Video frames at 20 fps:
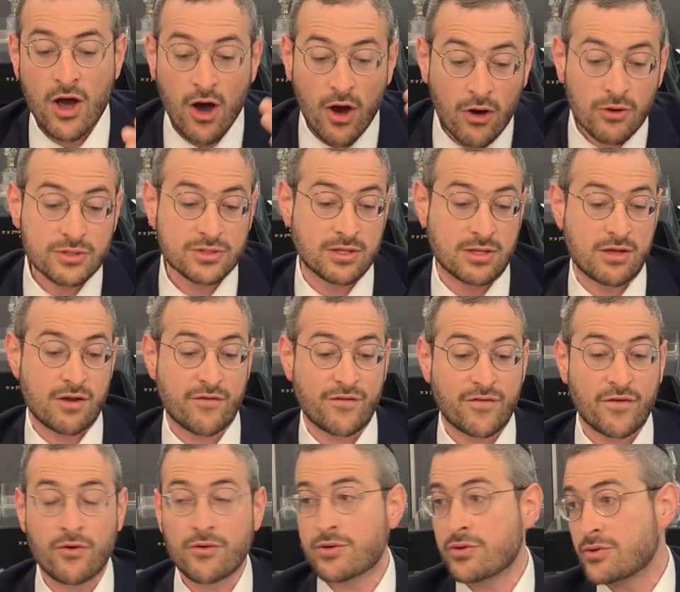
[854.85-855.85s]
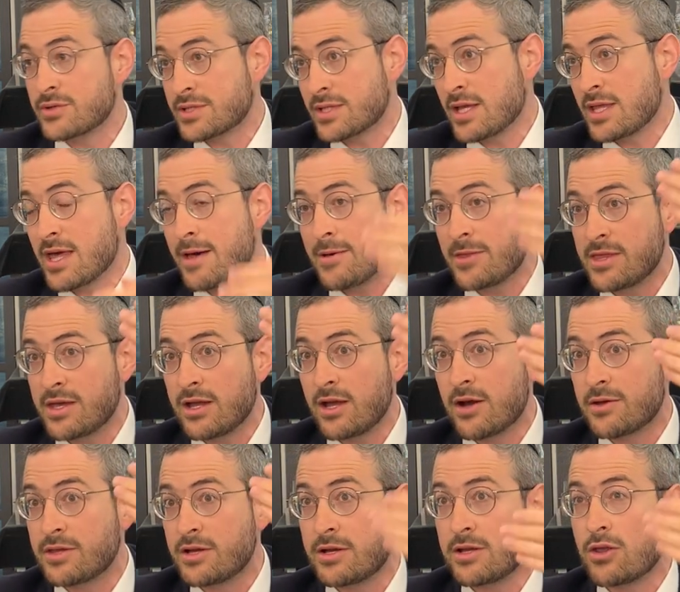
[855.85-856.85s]
Oh, so therefore you see that the,
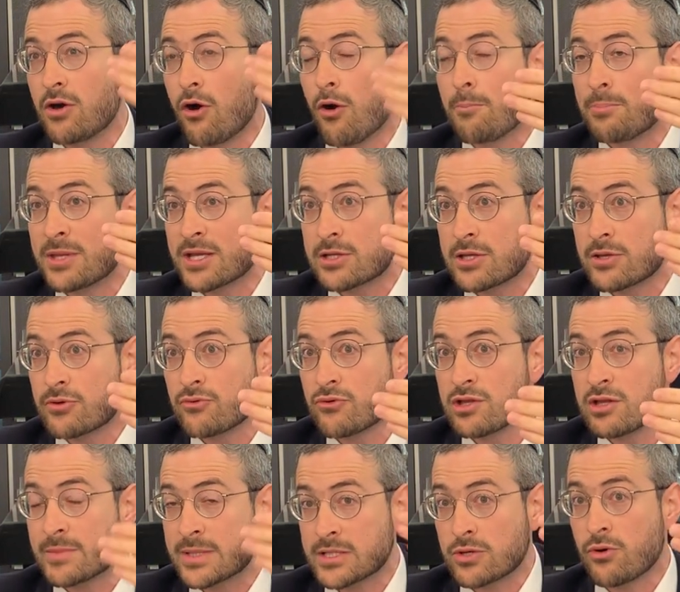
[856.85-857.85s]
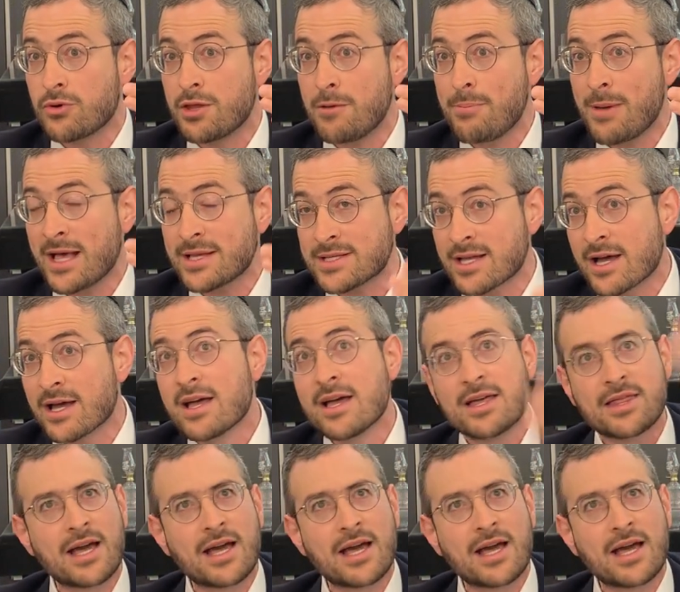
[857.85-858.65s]
the, the opening to the ulam is called the Pesach.